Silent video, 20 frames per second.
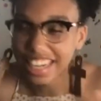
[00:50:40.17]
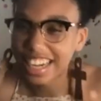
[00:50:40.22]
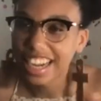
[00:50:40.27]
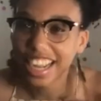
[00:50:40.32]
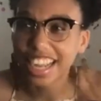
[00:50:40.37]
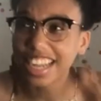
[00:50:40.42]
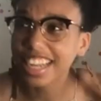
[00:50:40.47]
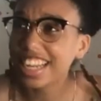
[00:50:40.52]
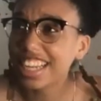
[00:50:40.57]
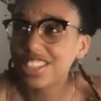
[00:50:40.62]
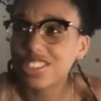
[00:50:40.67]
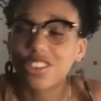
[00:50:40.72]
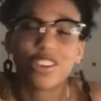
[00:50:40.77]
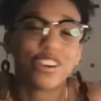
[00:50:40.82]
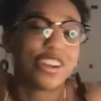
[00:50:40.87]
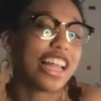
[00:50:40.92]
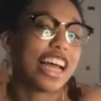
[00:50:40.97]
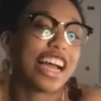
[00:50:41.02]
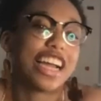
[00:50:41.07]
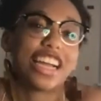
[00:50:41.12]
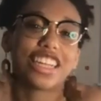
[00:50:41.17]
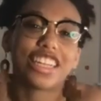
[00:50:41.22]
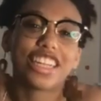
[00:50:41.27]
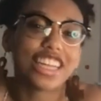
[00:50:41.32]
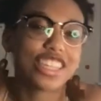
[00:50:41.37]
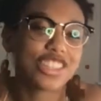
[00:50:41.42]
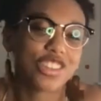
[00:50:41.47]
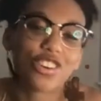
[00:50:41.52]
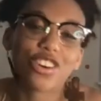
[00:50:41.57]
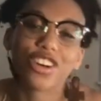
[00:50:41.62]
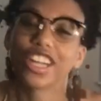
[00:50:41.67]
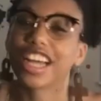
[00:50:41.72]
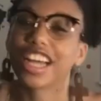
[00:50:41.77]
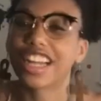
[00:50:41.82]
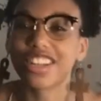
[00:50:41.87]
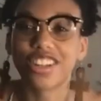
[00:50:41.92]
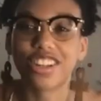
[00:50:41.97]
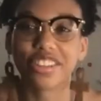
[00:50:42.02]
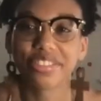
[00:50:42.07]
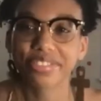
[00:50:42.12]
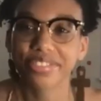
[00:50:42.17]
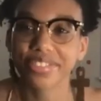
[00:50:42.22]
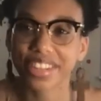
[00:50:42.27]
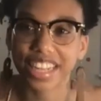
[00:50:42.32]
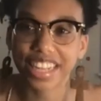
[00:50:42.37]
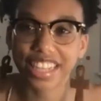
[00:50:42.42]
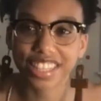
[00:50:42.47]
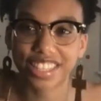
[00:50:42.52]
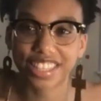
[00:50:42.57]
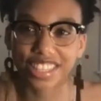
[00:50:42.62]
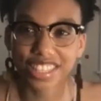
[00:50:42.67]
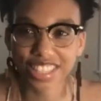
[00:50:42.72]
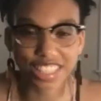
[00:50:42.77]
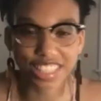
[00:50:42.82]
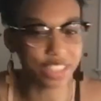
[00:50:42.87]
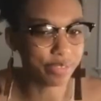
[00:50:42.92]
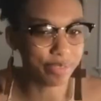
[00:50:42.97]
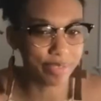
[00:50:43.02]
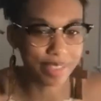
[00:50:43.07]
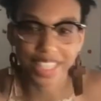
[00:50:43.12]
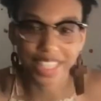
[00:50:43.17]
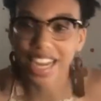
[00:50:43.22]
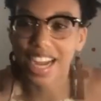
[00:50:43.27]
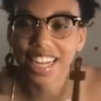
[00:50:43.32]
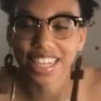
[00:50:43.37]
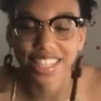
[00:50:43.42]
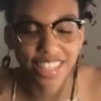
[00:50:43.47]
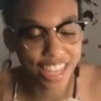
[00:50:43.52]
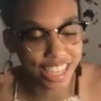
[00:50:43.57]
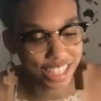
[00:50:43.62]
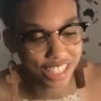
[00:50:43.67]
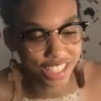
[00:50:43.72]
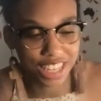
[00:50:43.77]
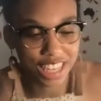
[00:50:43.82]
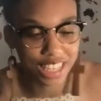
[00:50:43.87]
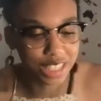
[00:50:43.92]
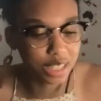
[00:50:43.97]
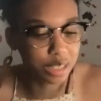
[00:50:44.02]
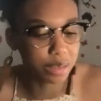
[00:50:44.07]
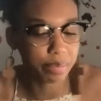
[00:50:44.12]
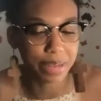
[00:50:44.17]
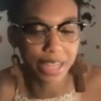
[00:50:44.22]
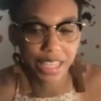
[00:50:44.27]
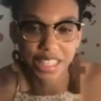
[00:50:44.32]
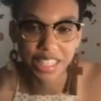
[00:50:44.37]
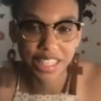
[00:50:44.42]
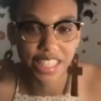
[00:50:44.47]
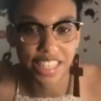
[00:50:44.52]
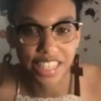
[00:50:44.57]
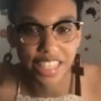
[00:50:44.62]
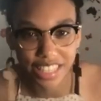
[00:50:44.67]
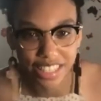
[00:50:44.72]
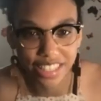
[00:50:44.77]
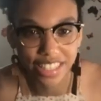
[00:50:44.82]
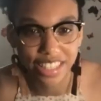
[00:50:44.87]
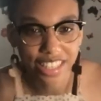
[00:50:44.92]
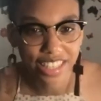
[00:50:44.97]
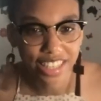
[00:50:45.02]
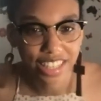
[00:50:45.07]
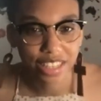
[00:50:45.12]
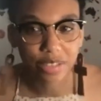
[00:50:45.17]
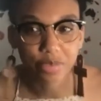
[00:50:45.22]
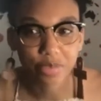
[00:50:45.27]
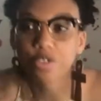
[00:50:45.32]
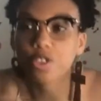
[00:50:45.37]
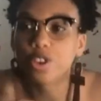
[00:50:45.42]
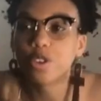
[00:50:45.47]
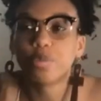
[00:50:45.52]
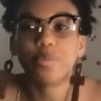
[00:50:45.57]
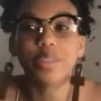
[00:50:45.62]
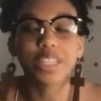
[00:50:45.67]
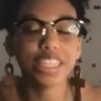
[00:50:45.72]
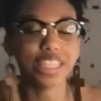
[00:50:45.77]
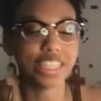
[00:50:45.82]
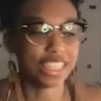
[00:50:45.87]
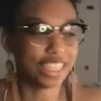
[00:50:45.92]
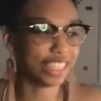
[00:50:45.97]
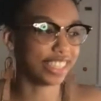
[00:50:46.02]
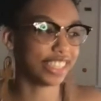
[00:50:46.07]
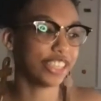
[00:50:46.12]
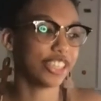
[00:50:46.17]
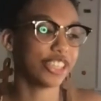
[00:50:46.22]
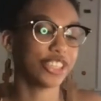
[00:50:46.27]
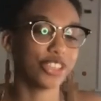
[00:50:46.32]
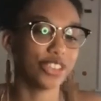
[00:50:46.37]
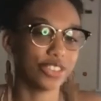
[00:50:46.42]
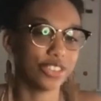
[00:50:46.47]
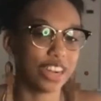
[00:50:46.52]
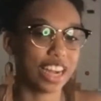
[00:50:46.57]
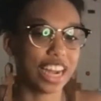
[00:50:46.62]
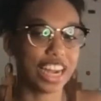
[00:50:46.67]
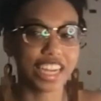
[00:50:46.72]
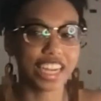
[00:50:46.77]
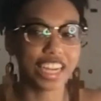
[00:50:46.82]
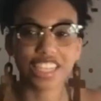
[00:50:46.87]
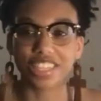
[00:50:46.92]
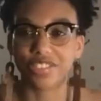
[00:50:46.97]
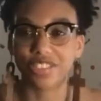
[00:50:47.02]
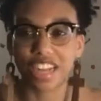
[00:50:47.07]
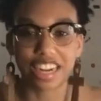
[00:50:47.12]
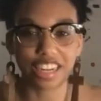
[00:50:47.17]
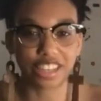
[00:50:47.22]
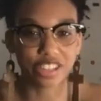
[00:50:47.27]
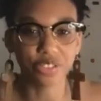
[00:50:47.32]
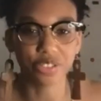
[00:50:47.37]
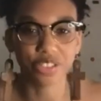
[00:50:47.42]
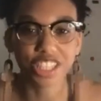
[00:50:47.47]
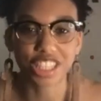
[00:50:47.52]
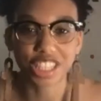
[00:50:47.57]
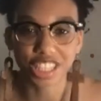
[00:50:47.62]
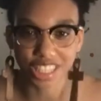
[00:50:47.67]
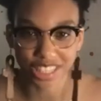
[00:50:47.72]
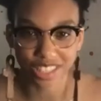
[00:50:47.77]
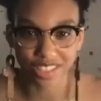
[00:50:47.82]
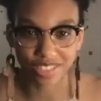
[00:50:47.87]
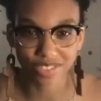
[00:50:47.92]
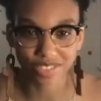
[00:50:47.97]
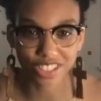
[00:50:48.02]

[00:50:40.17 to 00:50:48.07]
And that's all I love. Like, just give me that. That's the best thing for me, you know, I could receive.